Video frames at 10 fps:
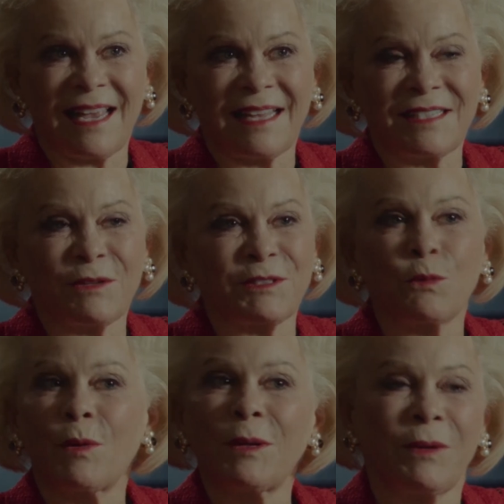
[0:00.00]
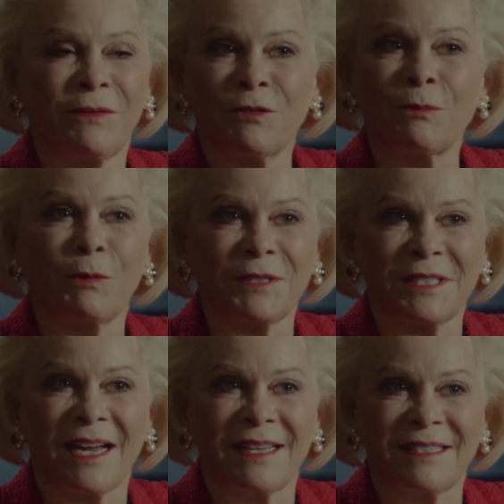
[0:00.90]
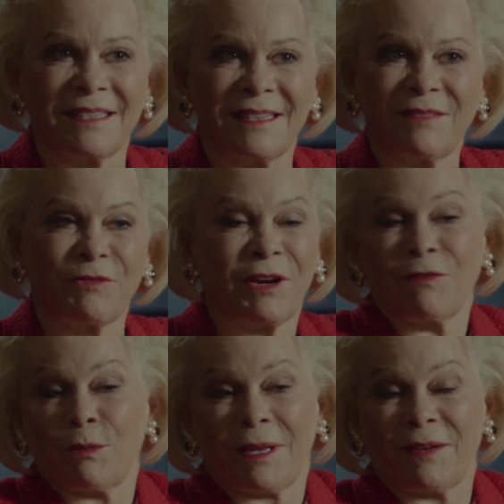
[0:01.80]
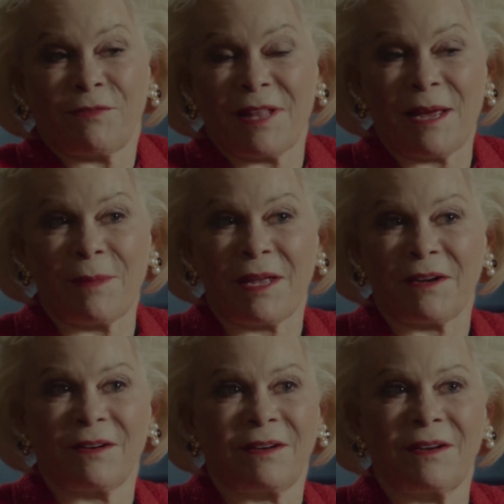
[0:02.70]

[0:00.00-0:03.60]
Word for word: And so it's a win-win for both sides, for everybody for that matter.